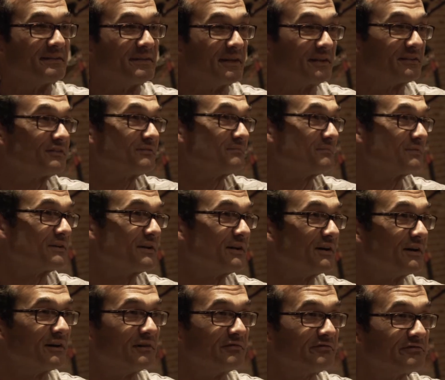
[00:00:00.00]
that's
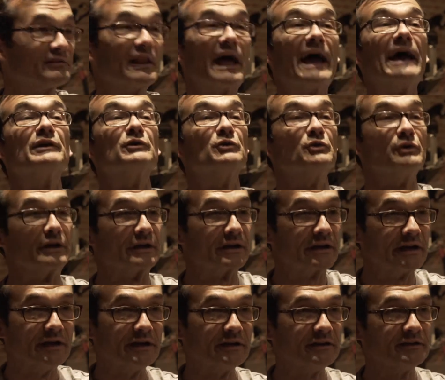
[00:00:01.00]

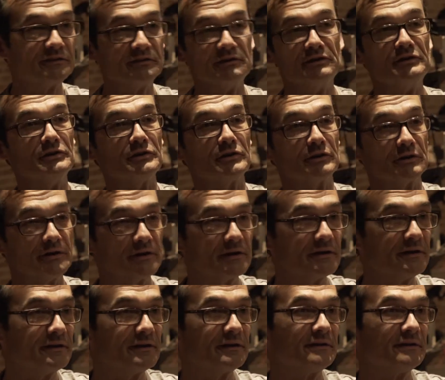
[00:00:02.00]
flattering to hear.